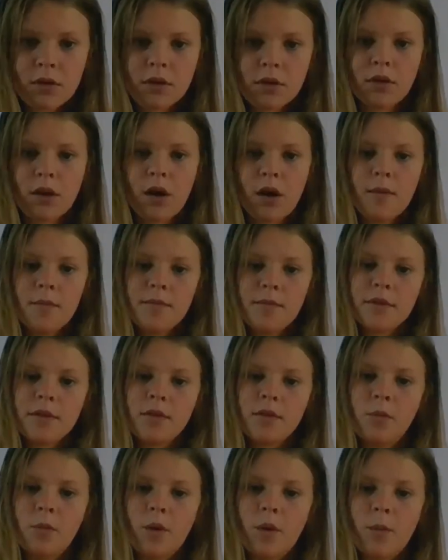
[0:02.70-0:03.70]
Psalms
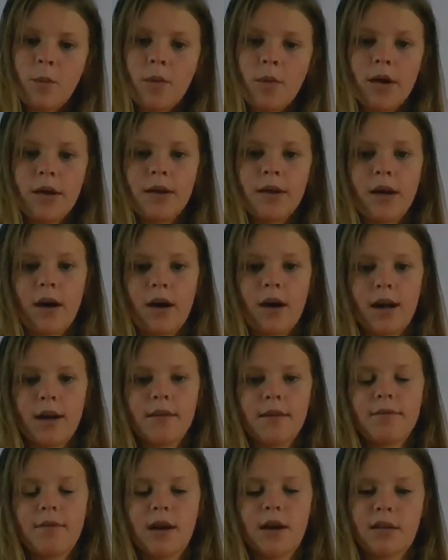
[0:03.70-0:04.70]

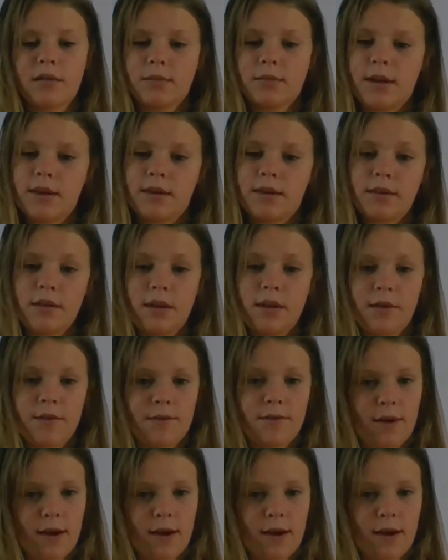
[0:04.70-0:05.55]
119 verse 105.